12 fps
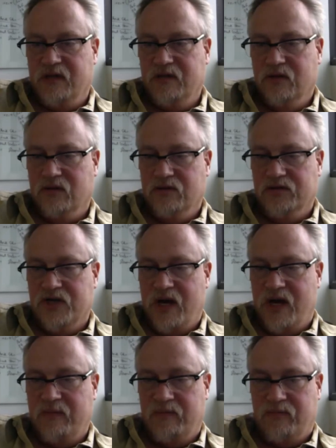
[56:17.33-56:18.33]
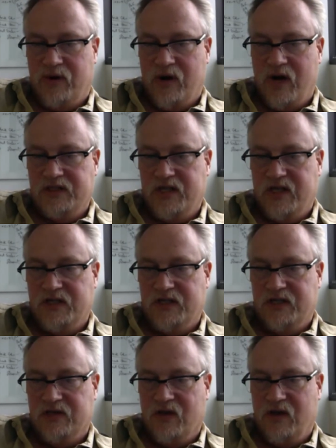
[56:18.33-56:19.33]
loader job in
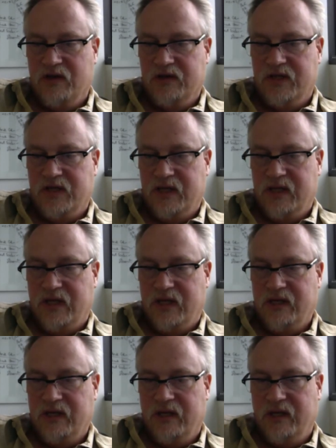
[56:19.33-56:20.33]
process. It called the